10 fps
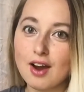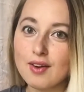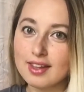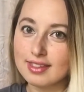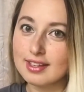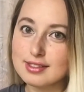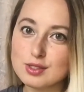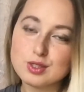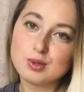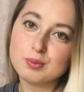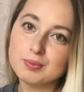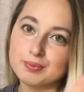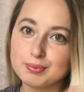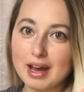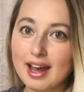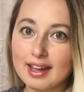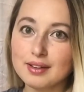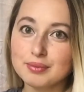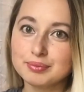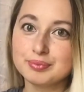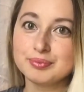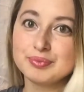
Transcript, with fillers: All right, thanks YouTube. Bye.